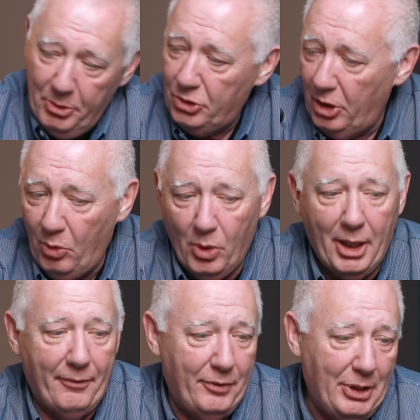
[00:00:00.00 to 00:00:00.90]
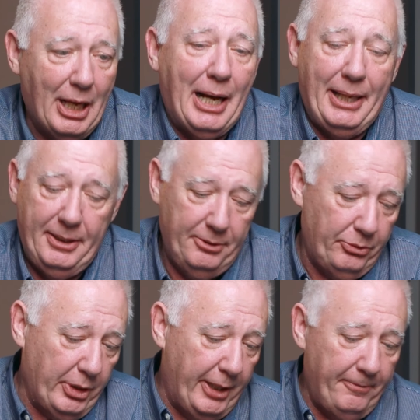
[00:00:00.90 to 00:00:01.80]
let me show you what I've got,
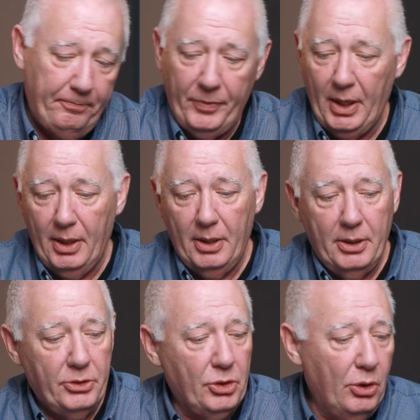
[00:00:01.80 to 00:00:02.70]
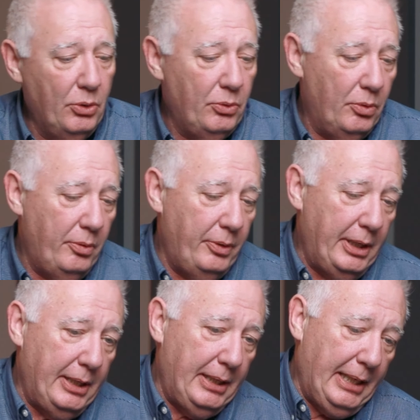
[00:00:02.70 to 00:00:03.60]
okay? So
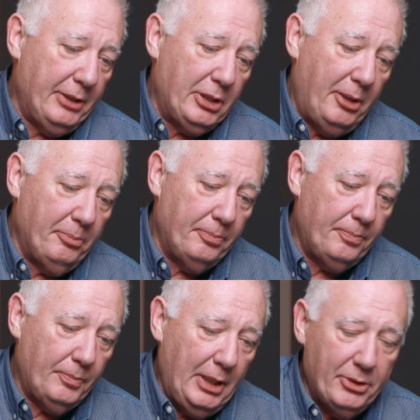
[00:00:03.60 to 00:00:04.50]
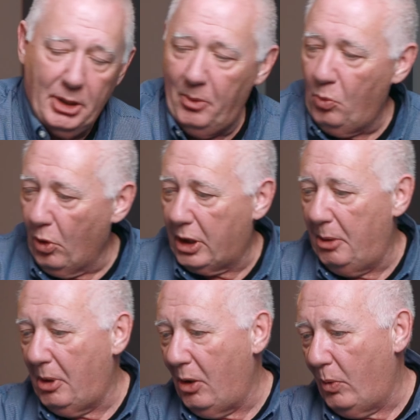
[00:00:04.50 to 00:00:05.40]
as I'm
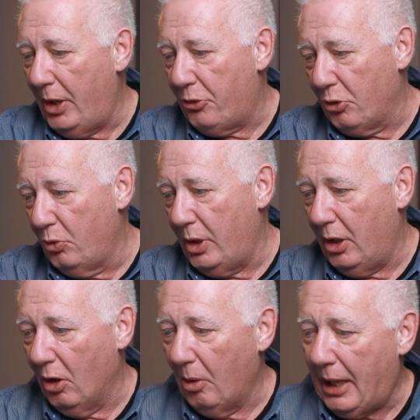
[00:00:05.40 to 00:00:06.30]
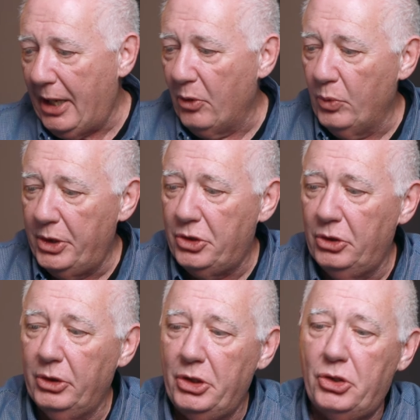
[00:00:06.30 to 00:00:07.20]
working my way through here, I
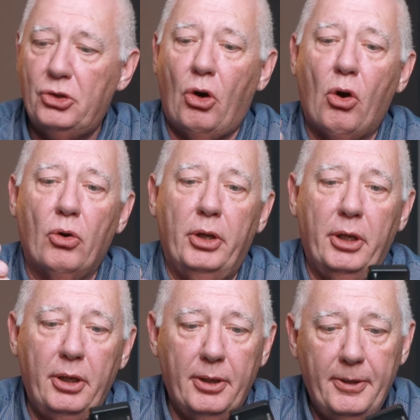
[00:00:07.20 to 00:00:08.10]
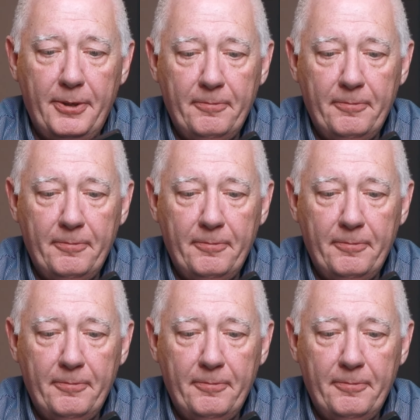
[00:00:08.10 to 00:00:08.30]
originally started